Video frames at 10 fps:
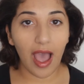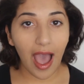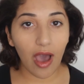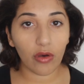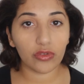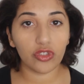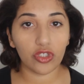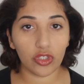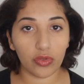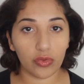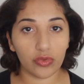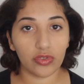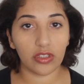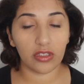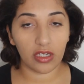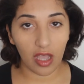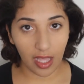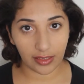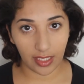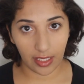how to use the
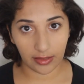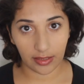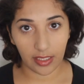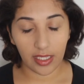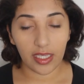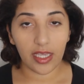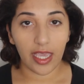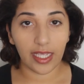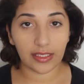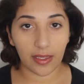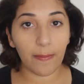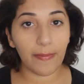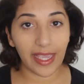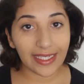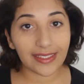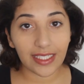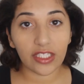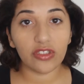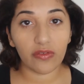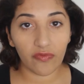content. It's
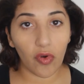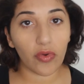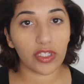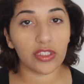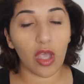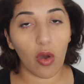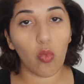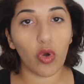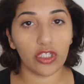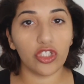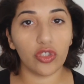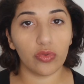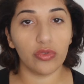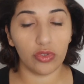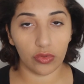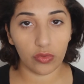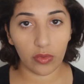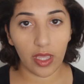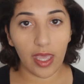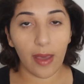amazing to focus on what you
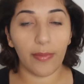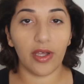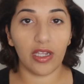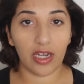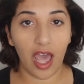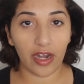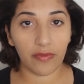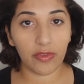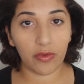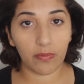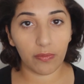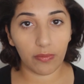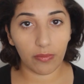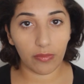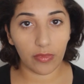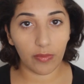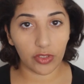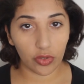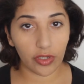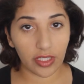do, but
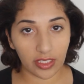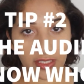majority of